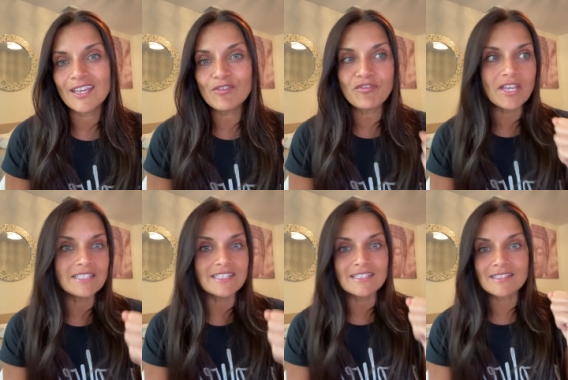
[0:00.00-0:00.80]
If
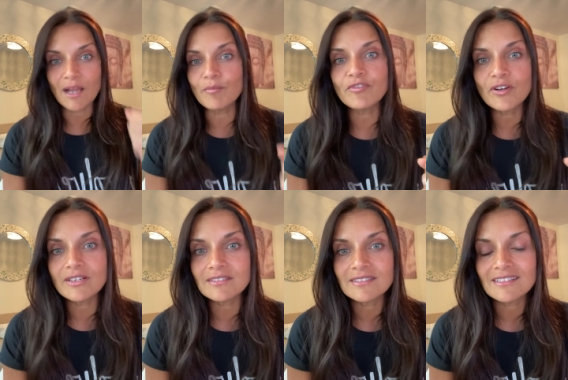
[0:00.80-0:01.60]
it is
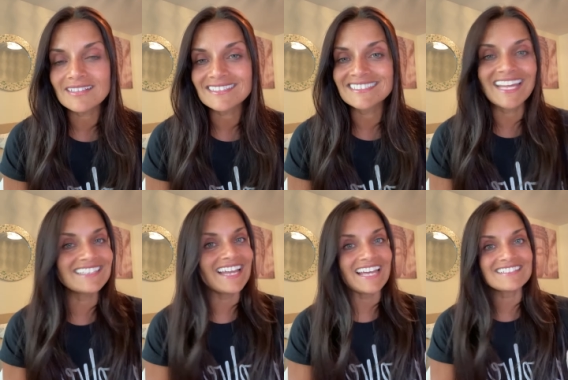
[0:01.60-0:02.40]
comfort,
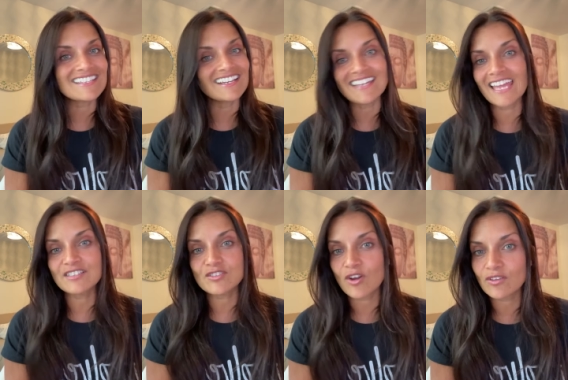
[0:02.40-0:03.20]
then that's
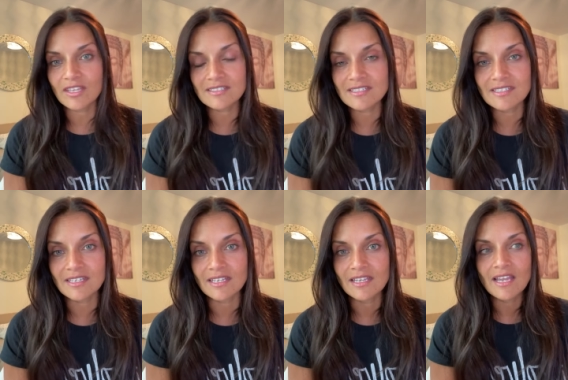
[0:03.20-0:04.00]
against
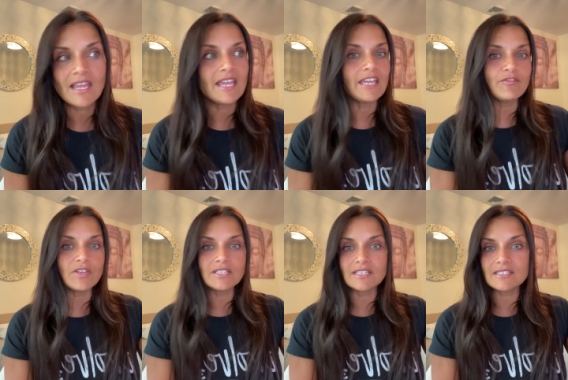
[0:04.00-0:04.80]
authenticity.
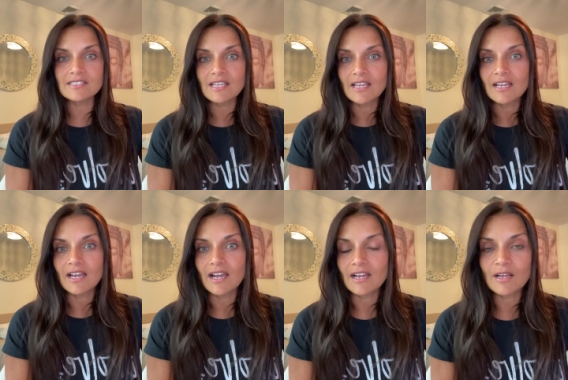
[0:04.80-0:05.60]
If it is
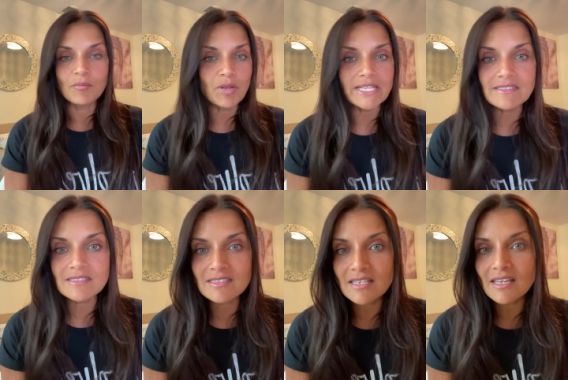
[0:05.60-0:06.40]
uh,
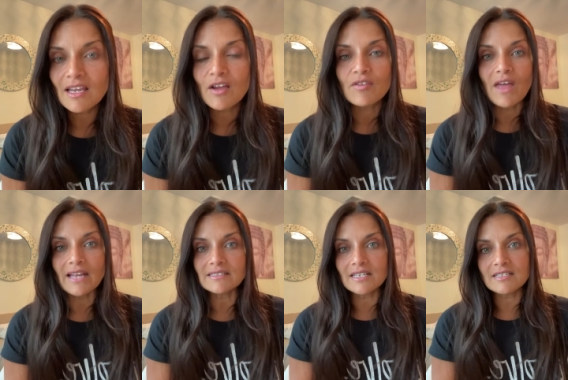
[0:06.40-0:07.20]
complacency,
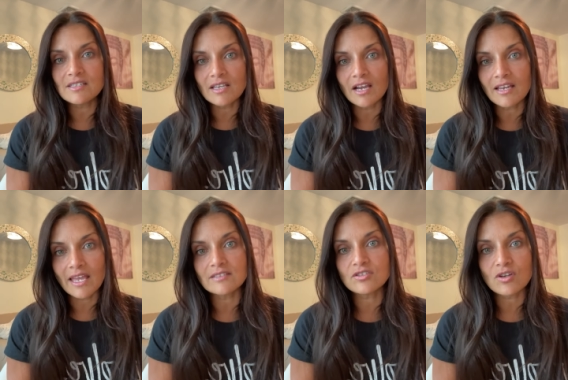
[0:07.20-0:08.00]
that is
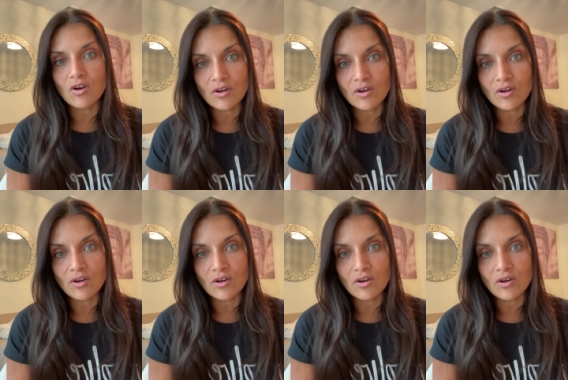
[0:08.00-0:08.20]
against